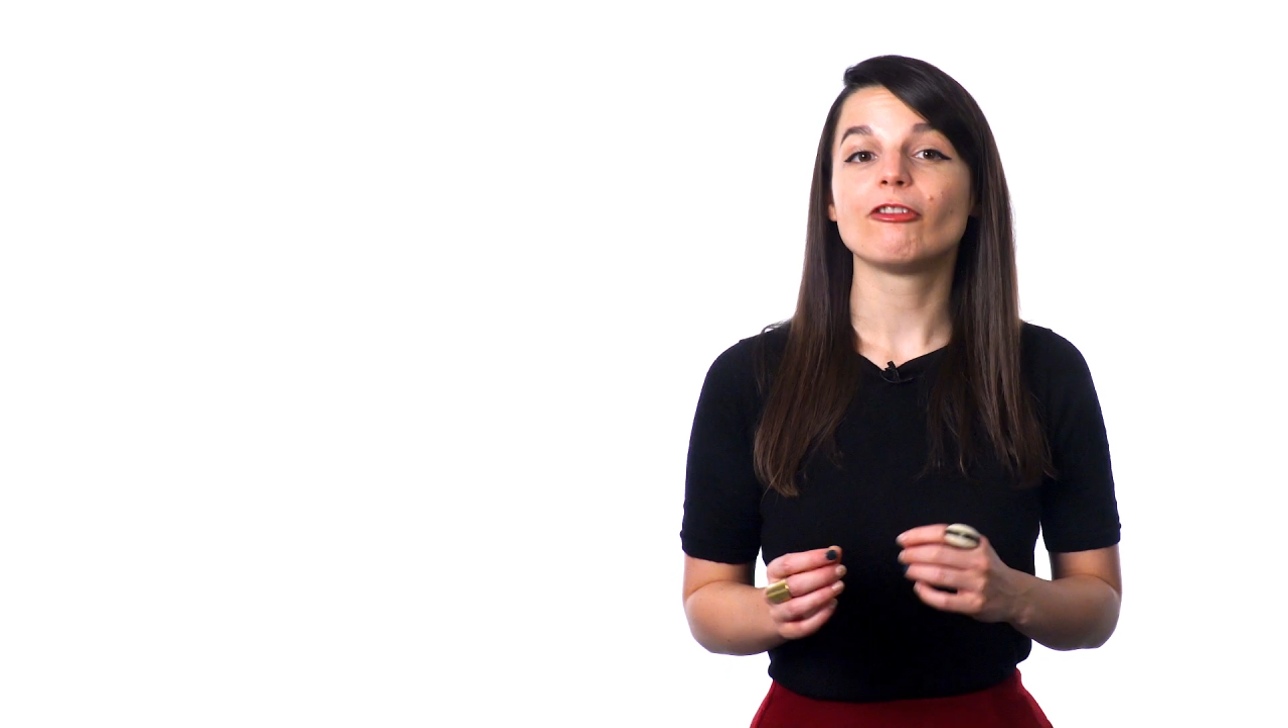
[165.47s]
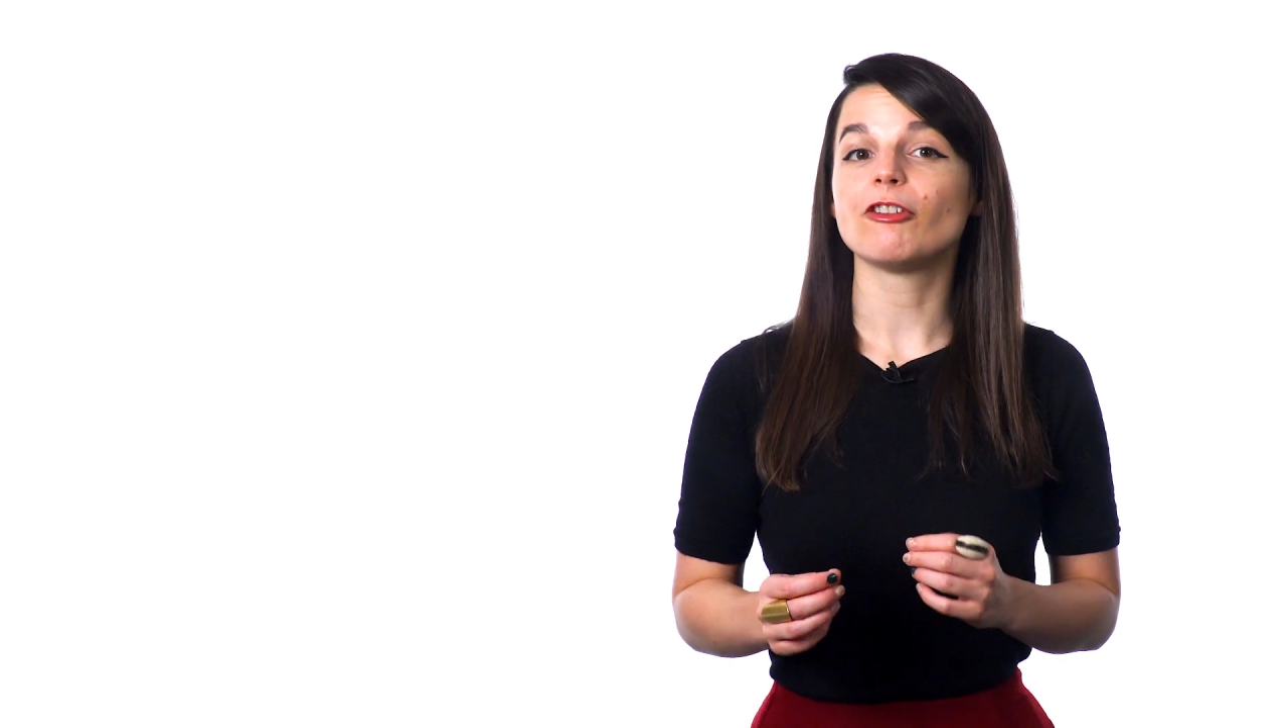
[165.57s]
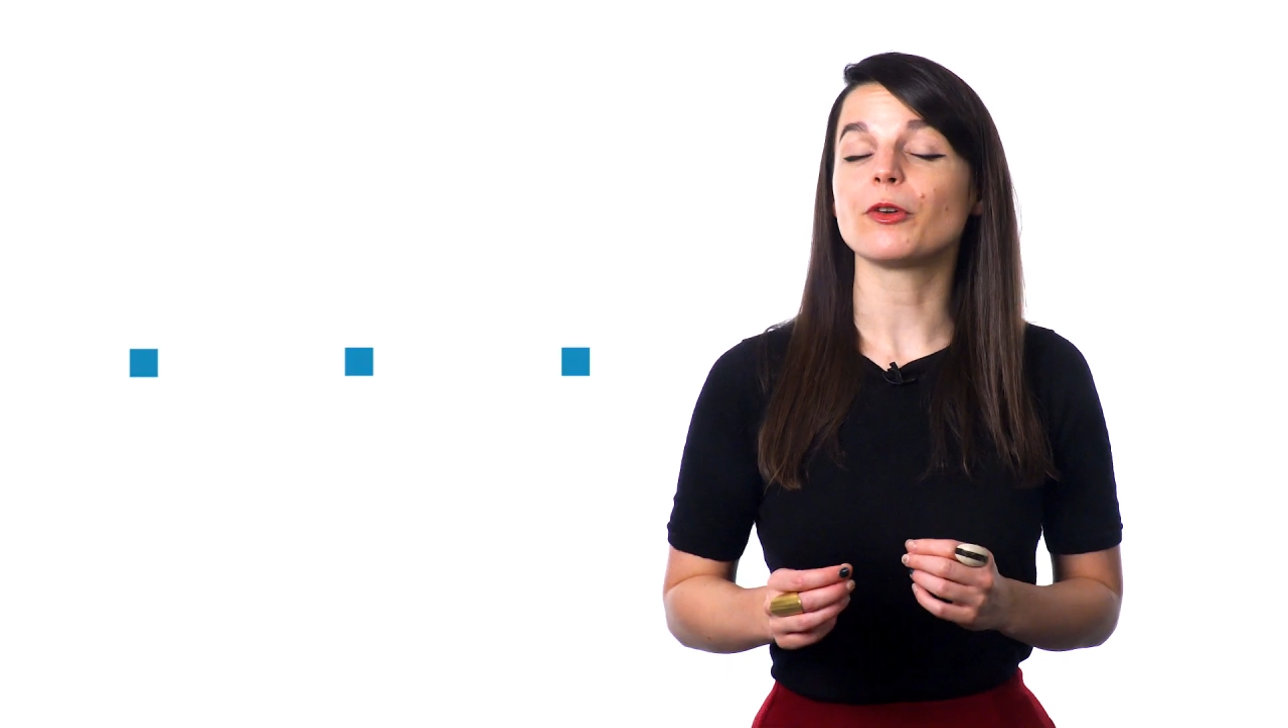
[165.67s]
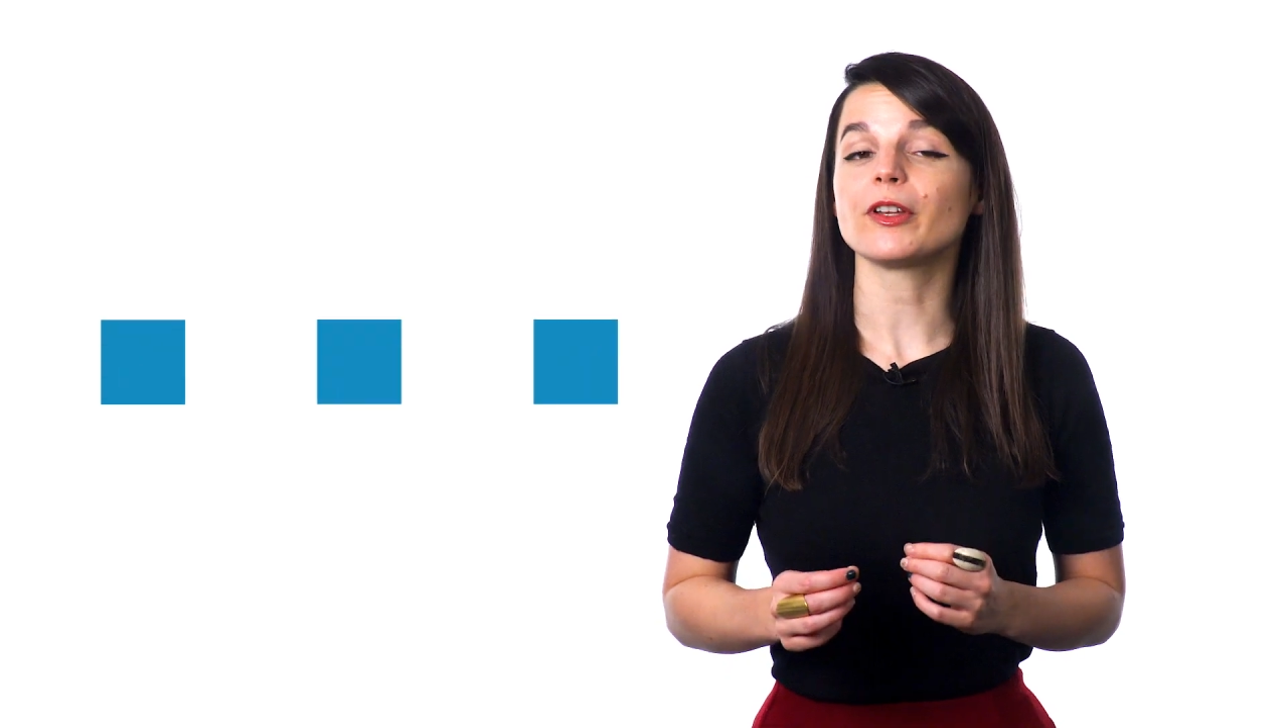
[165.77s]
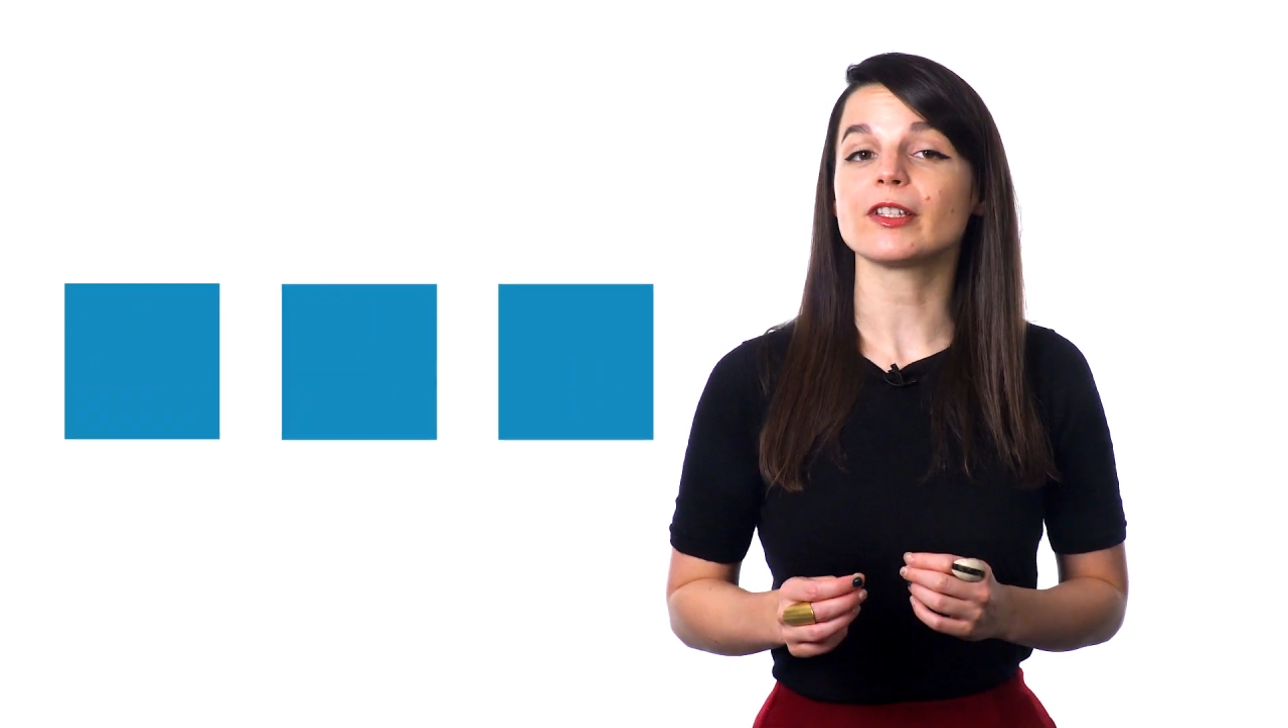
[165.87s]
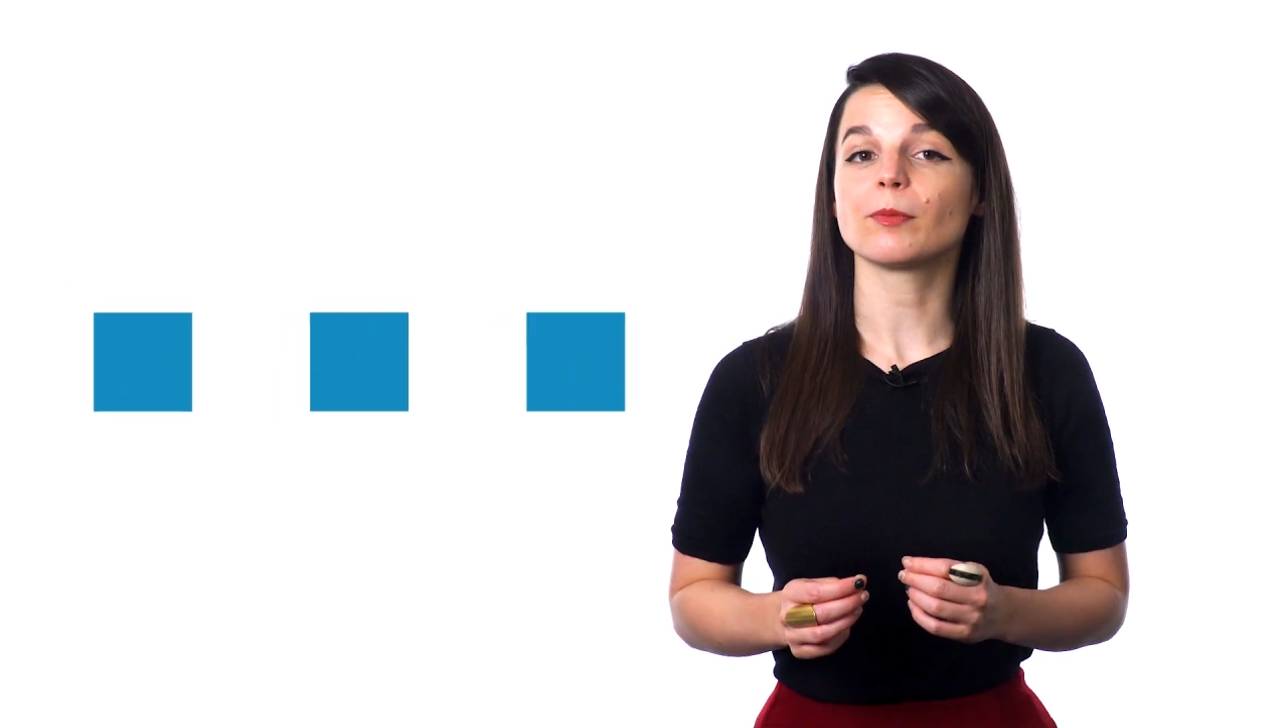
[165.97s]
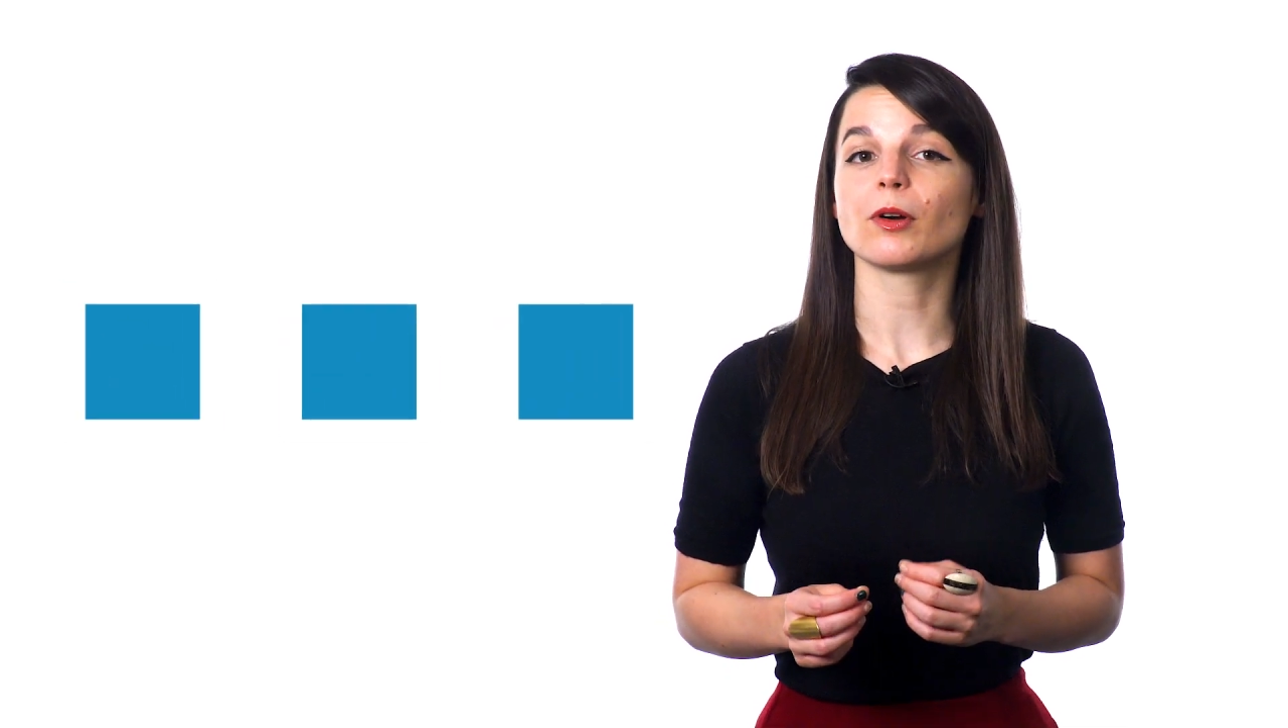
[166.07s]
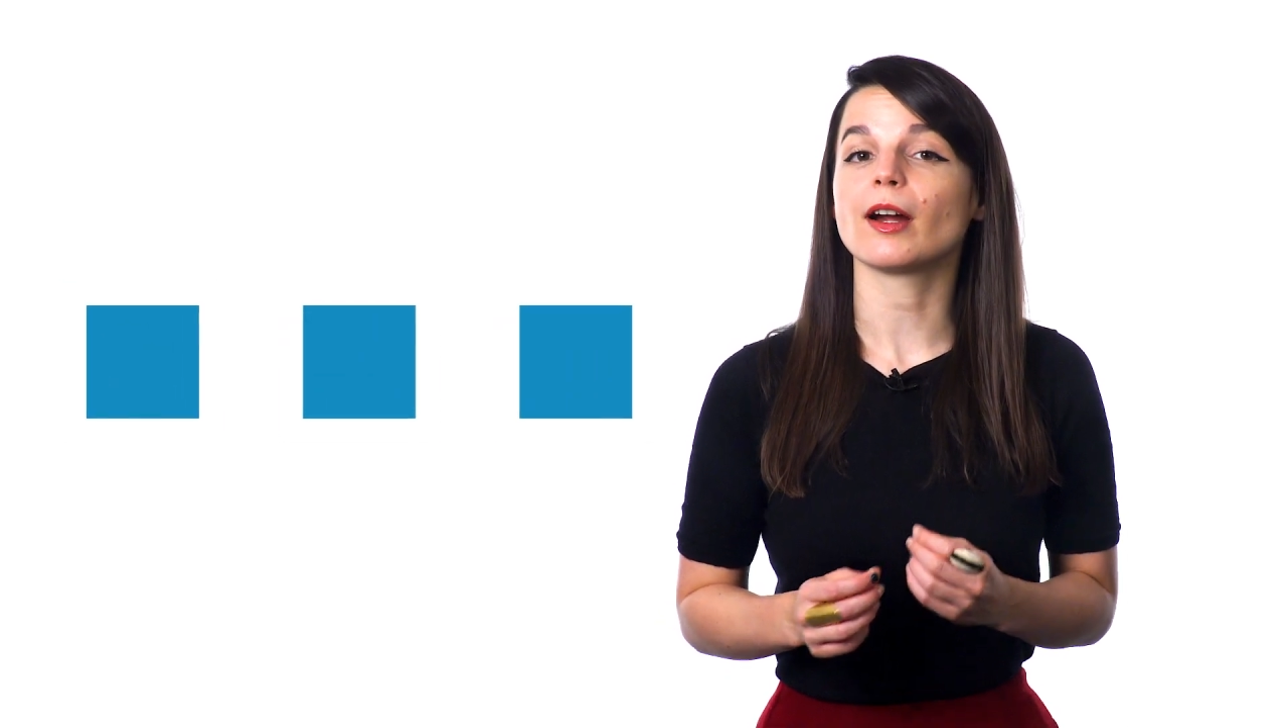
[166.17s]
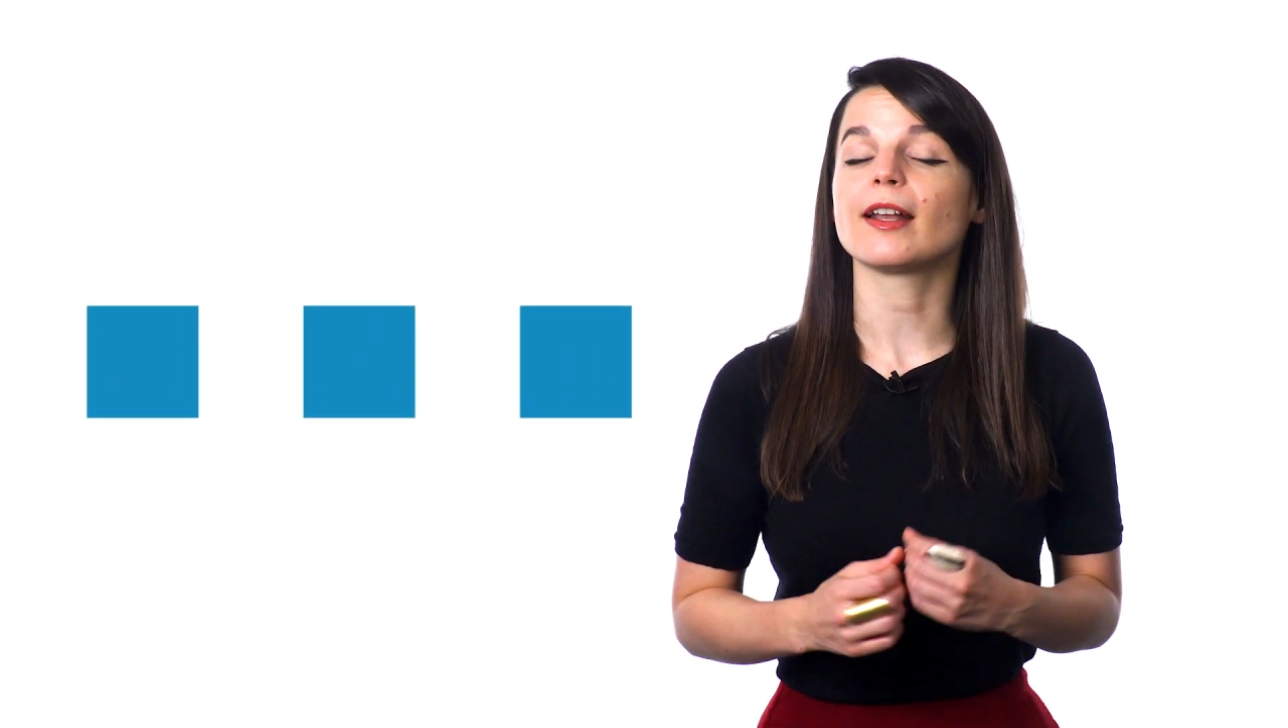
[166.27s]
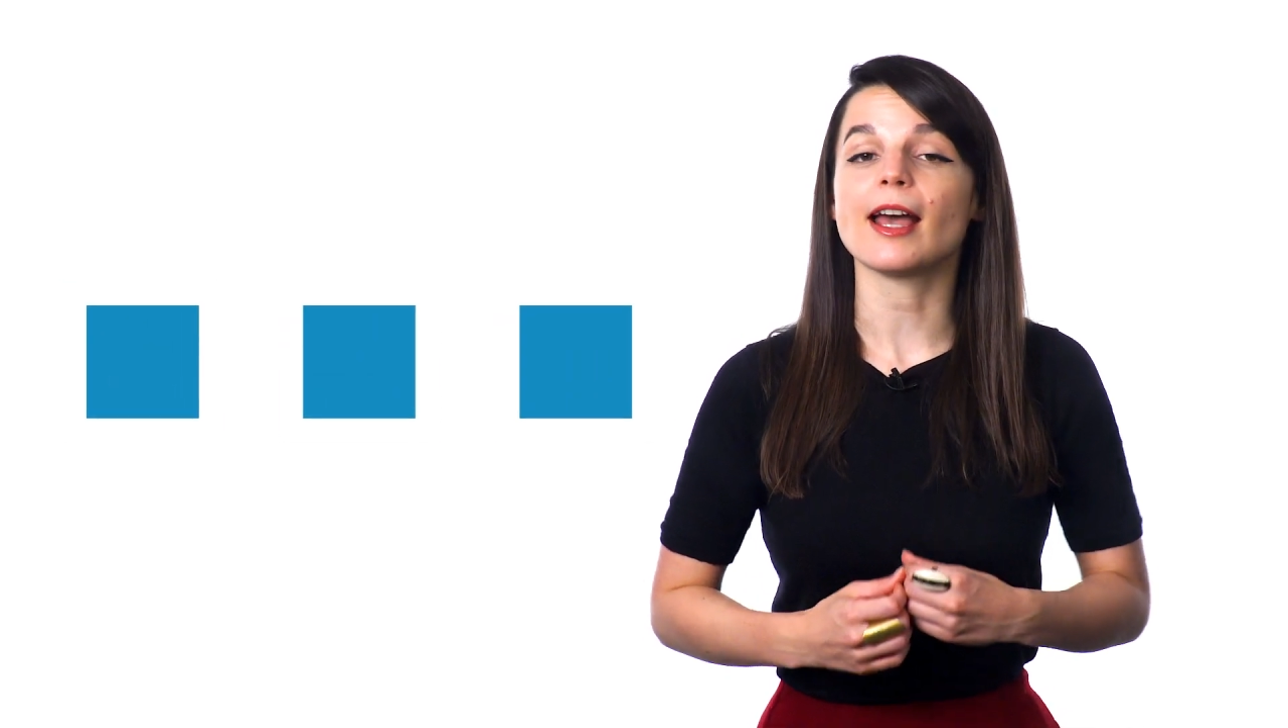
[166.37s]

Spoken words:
Focus more on